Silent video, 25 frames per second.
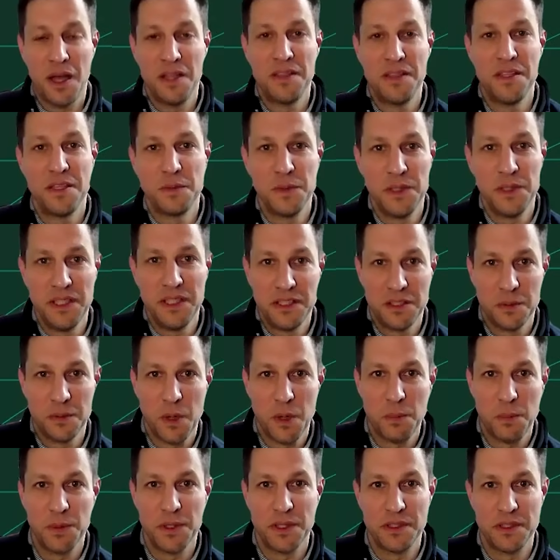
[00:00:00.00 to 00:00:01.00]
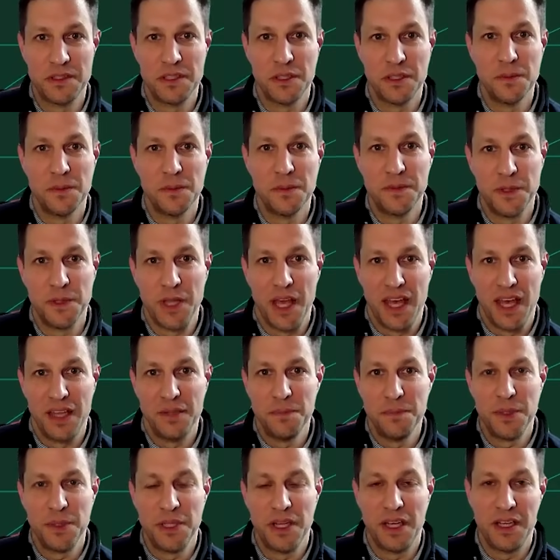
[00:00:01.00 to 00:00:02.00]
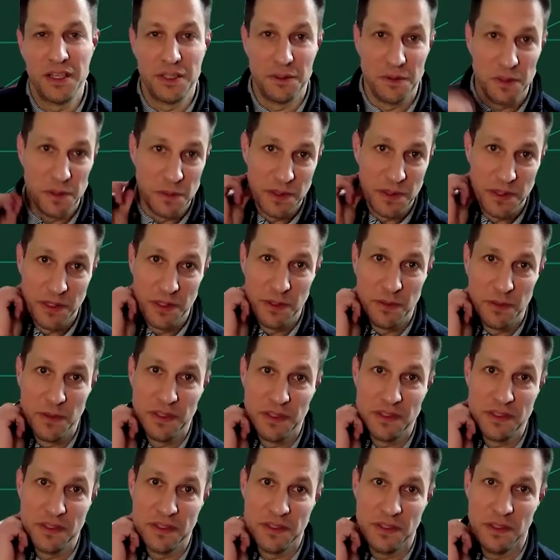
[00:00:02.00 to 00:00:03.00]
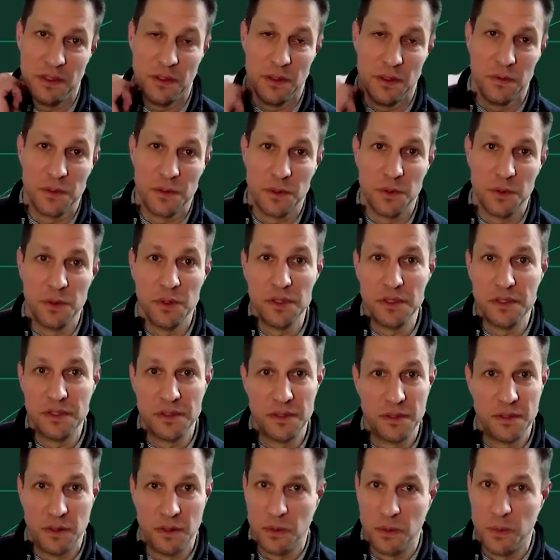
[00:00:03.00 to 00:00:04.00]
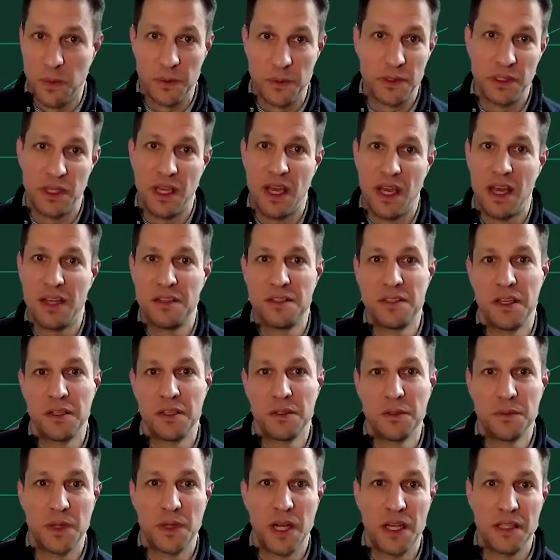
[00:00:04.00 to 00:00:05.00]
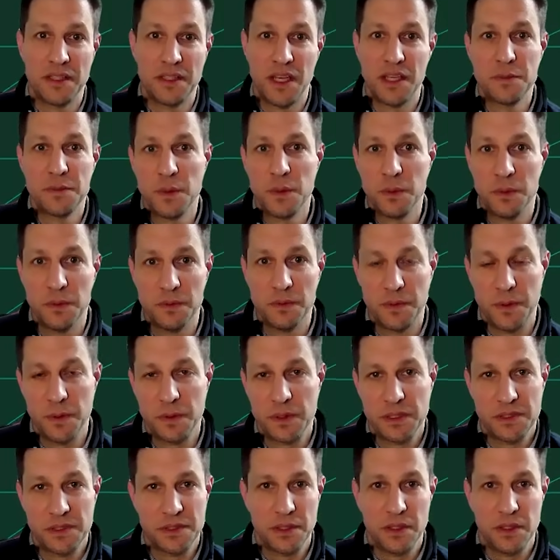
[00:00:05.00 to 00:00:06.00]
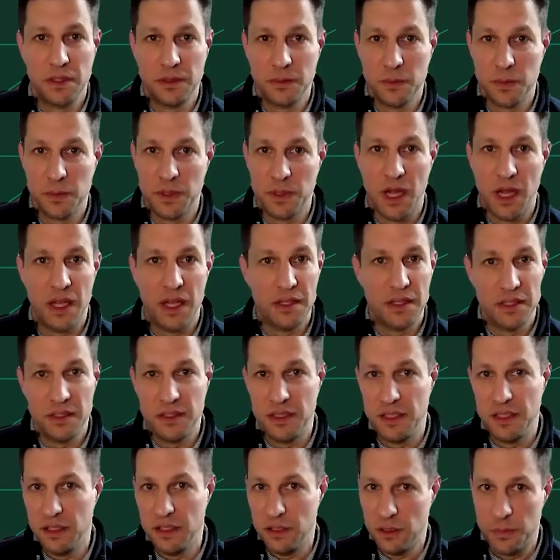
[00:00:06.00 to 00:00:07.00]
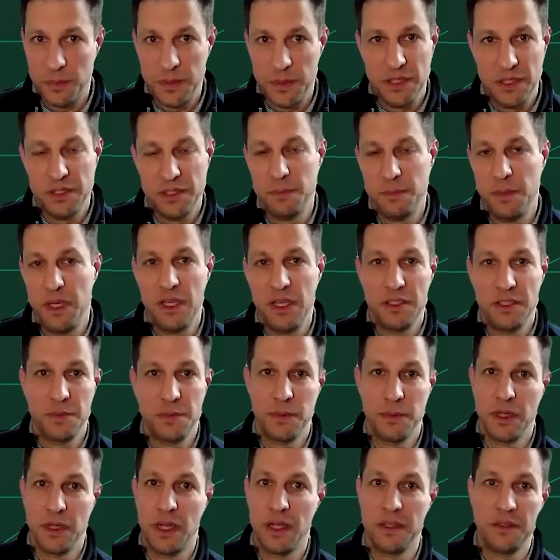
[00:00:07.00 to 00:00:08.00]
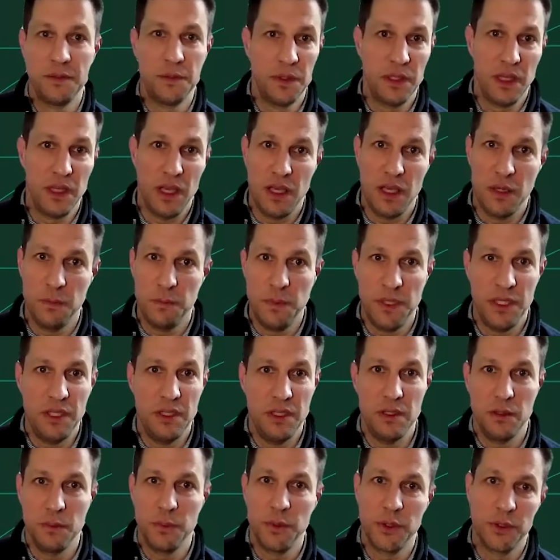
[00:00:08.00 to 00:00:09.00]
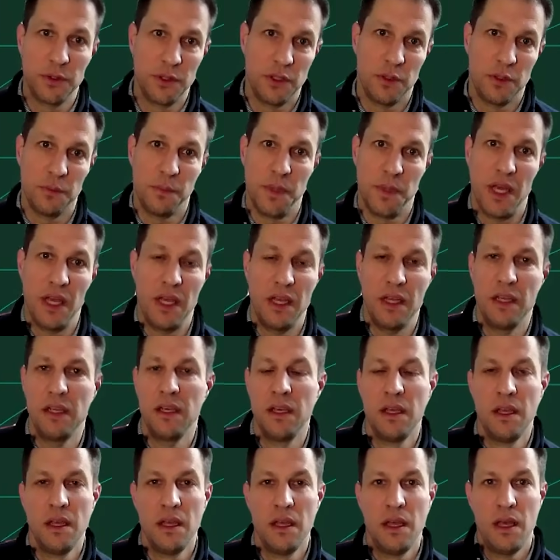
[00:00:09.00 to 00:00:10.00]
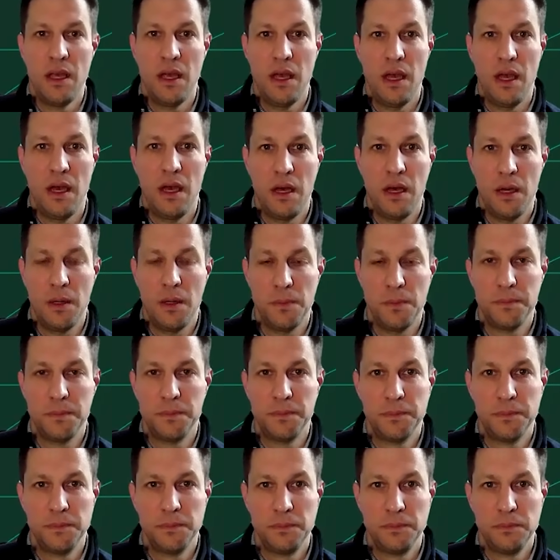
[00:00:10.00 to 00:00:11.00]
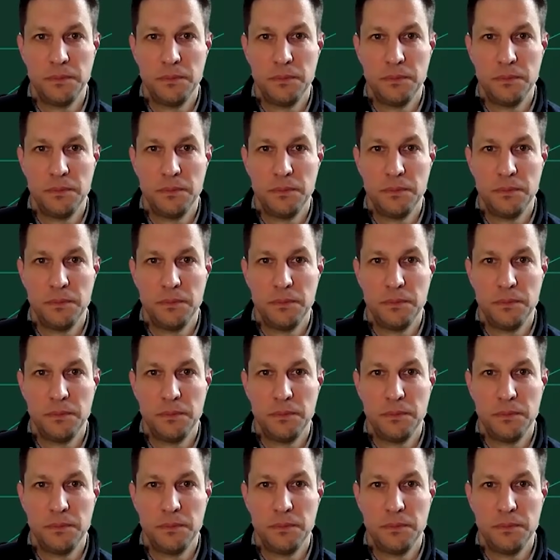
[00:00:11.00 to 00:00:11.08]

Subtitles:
no, I think we need to come up with a term for that. But I agree with you. It's, Zora's quote to cash cycle, right? That's what we're focused on. We're not in the ERP space. We're not doing AP or procure to pay. Um,